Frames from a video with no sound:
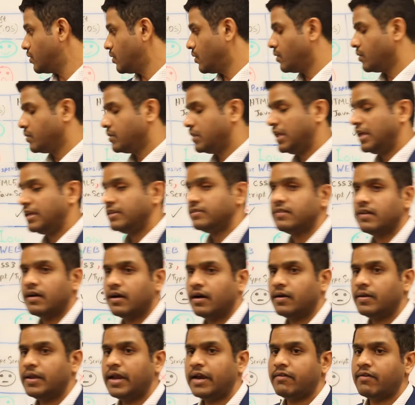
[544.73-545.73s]
So these
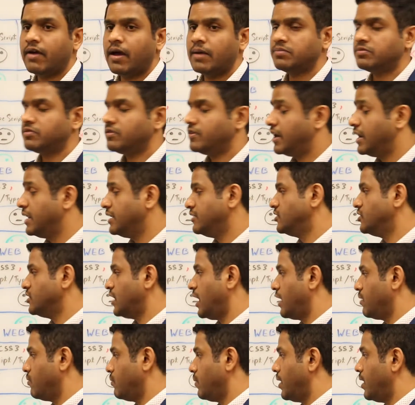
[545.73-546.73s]
native apps really
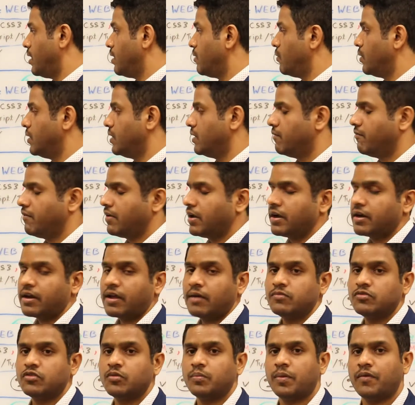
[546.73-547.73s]
shine well when
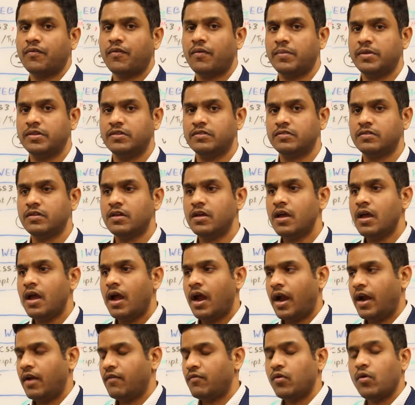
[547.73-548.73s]
it comes to performance.
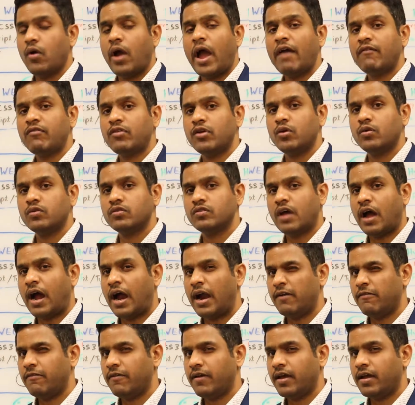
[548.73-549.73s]
And if you have to use
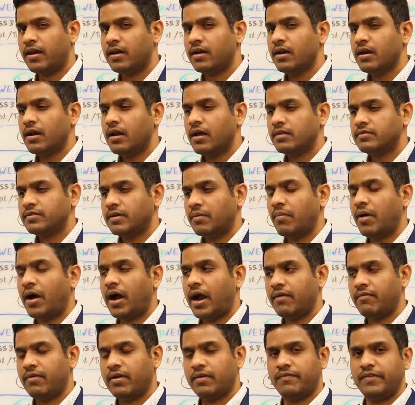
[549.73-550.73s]
some
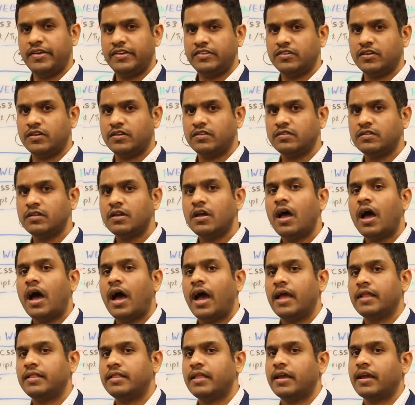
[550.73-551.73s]
hardware features,
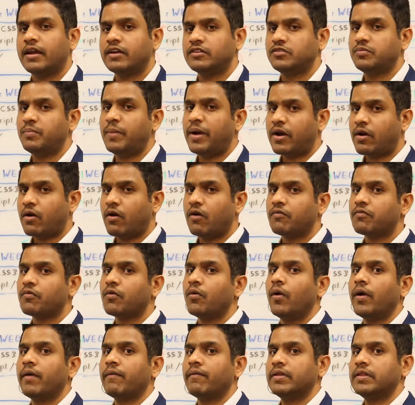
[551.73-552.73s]
I think it's better
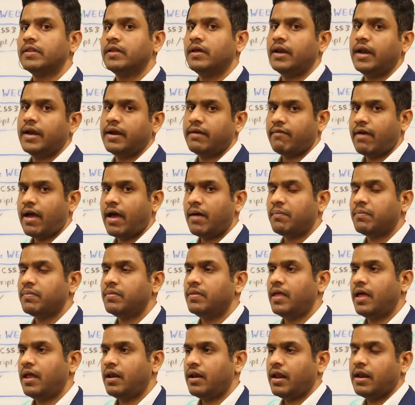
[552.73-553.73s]
off going with the native
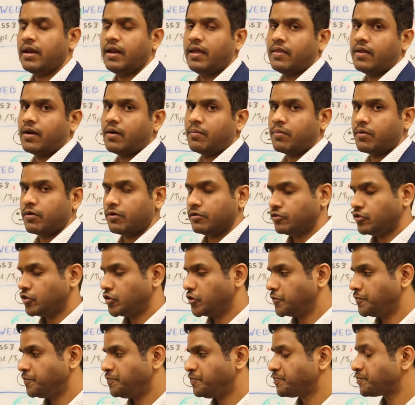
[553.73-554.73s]
app than any other
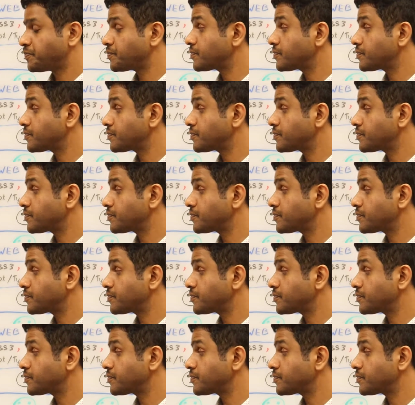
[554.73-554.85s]
approach.